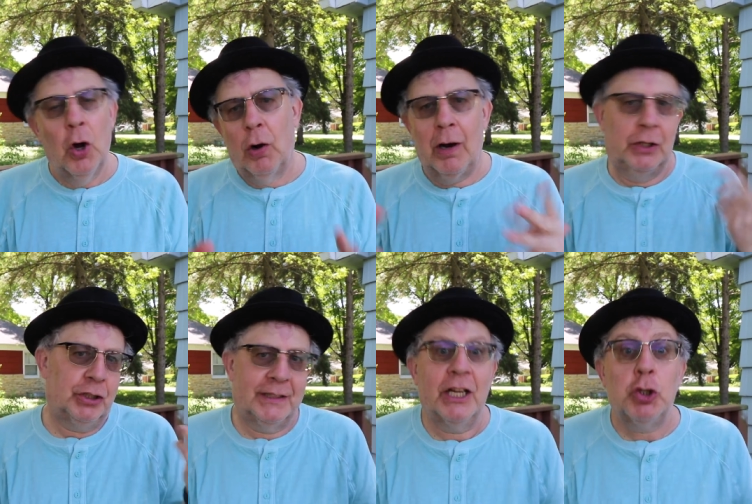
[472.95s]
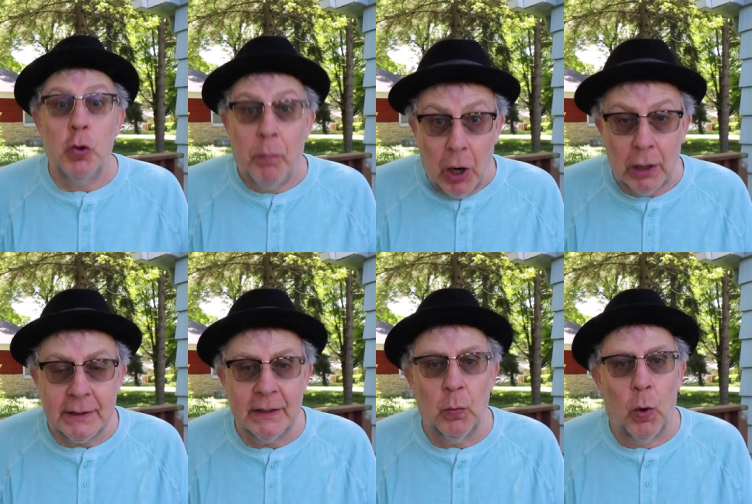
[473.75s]
or I should say 2
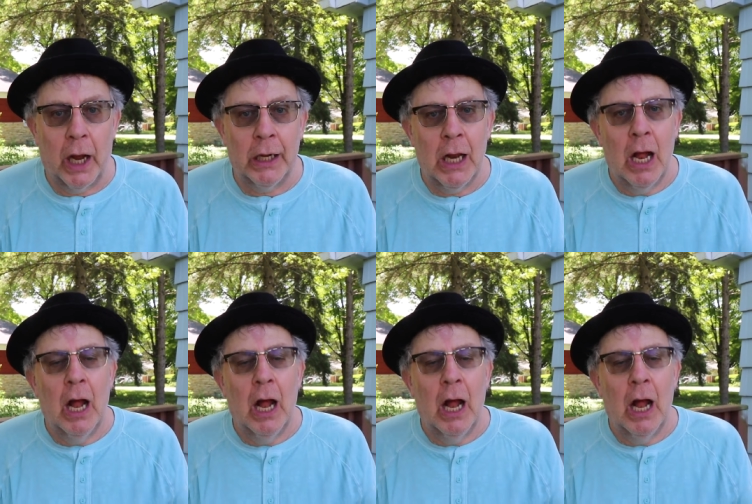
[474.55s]
parts in one.